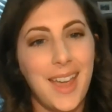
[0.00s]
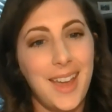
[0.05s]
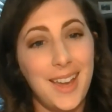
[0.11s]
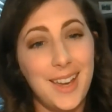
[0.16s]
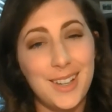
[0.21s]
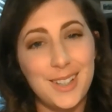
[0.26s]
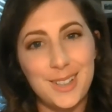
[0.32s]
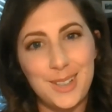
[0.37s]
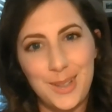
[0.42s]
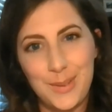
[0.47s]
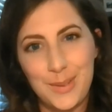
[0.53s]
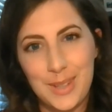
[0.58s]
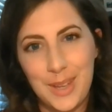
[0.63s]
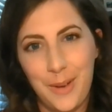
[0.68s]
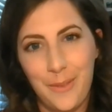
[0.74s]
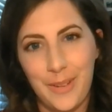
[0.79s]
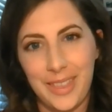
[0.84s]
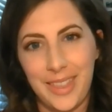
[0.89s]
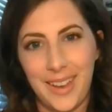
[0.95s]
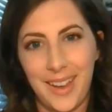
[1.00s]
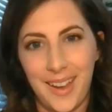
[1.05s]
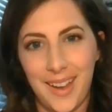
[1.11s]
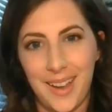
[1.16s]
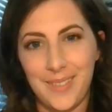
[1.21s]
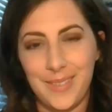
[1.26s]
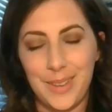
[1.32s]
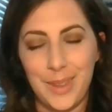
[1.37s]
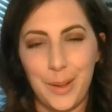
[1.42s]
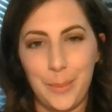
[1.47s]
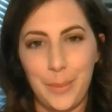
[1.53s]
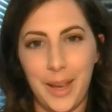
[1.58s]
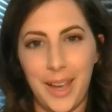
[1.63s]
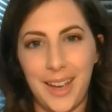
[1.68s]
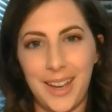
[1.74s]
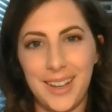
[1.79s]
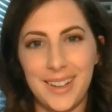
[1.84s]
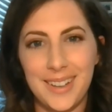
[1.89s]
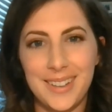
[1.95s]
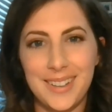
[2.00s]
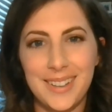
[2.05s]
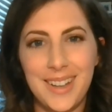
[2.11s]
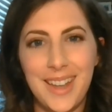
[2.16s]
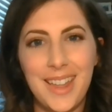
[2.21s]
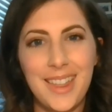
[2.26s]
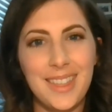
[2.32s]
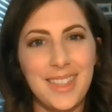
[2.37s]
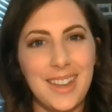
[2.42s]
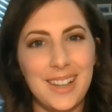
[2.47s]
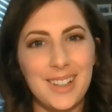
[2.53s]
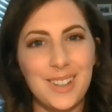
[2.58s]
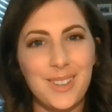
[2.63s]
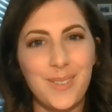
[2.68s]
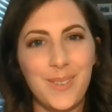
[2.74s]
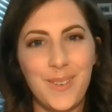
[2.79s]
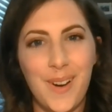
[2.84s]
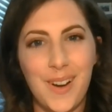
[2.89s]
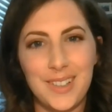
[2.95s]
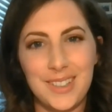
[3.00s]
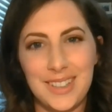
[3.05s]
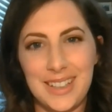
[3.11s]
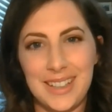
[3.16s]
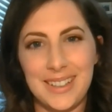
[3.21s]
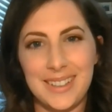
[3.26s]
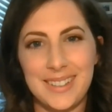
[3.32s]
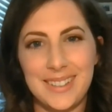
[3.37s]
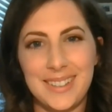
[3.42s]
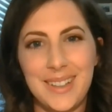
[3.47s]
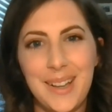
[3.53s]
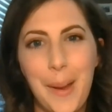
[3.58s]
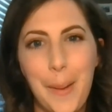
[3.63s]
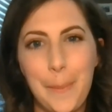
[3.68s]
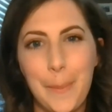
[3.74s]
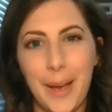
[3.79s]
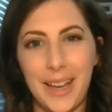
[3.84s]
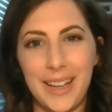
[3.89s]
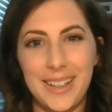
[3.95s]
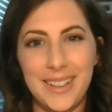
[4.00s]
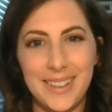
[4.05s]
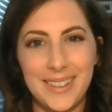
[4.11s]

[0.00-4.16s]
and using what they have in their bag. Thanks for watching. Bye.